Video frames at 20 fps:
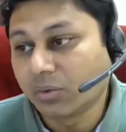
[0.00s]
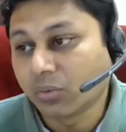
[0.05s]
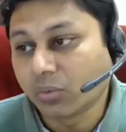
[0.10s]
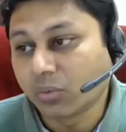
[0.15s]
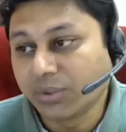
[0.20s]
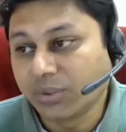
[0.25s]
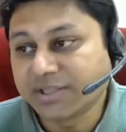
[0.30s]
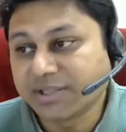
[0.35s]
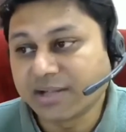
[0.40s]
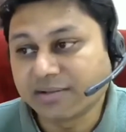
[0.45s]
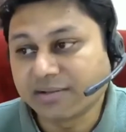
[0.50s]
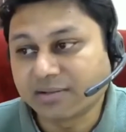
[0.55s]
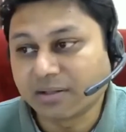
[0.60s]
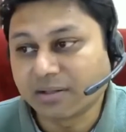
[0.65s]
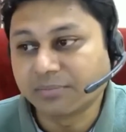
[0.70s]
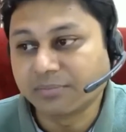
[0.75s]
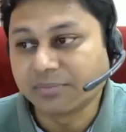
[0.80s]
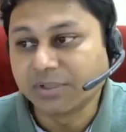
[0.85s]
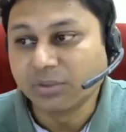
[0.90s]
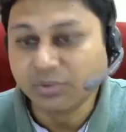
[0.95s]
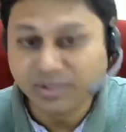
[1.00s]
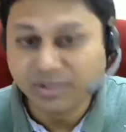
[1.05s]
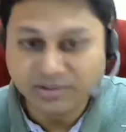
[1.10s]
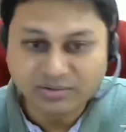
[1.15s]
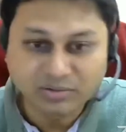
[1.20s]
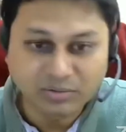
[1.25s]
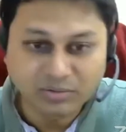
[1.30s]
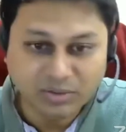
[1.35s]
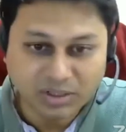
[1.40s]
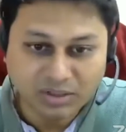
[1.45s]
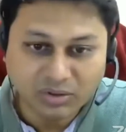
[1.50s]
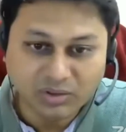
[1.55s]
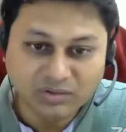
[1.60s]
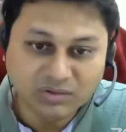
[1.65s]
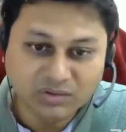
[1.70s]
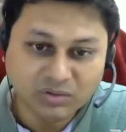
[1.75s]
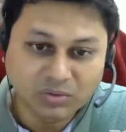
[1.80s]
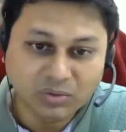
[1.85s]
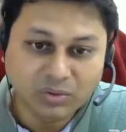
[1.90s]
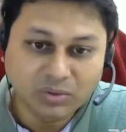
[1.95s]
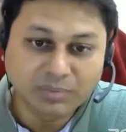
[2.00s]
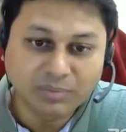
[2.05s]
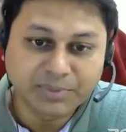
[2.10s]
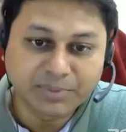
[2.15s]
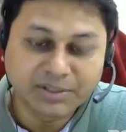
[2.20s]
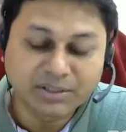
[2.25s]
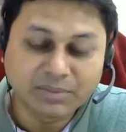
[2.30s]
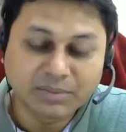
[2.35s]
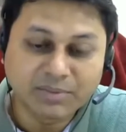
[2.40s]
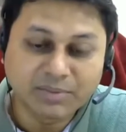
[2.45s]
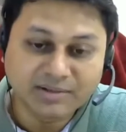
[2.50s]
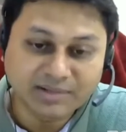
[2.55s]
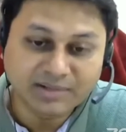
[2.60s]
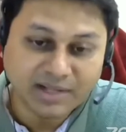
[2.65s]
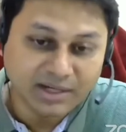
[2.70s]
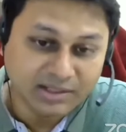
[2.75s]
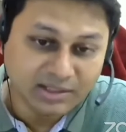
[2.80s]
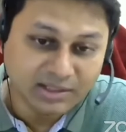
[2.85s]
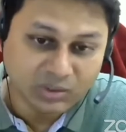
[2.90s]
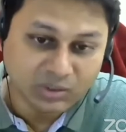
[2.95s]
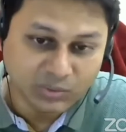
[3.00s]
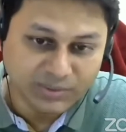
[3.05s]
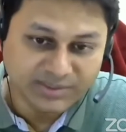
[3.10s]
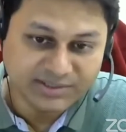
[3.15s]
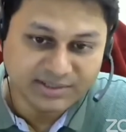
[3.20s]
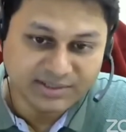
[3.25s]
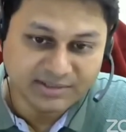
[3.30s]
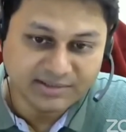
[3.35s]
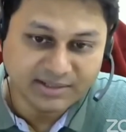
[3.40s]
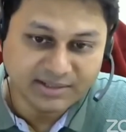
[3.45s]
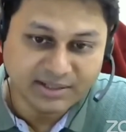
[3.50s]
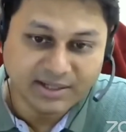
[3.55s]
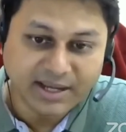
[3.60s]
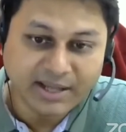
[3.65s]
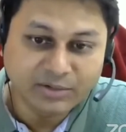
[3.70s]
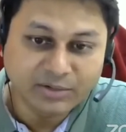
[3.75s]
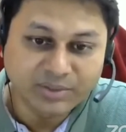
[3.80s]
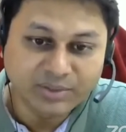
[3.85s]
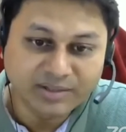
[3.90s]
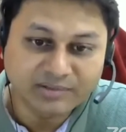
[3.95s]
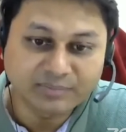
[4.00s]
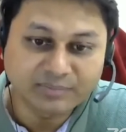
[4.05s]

which has some units. So also Pritam asked another question, sir, can you